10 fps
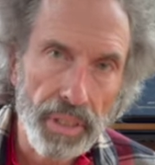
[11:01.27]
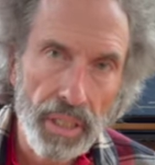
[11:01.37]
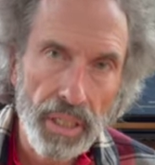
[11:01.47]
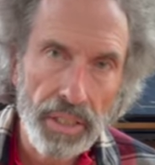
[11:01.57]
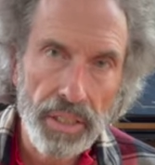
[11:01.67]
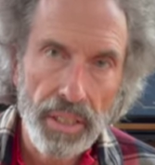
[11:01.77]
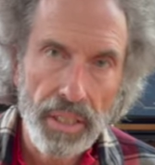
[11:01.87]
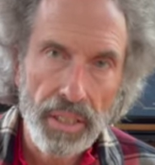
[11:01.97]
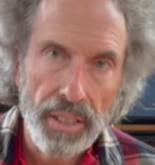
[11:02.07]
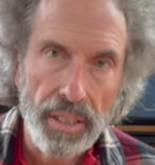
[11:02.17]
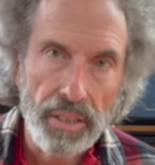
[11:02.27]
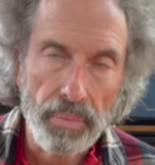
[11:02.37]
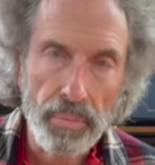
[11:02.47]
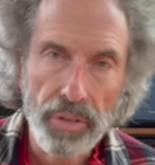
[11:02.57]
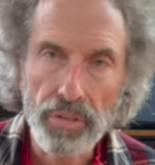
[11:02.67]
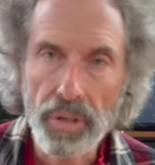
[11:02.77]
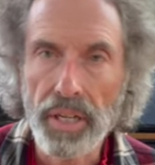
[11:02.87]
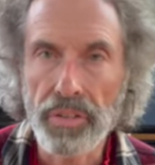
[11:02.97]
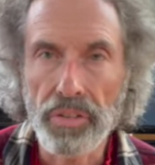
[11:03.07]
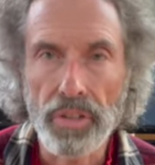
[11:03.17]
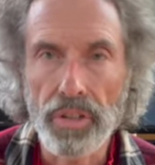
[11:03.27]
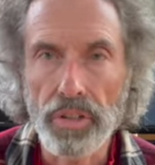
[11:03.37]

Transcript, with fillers: cut, the muscle has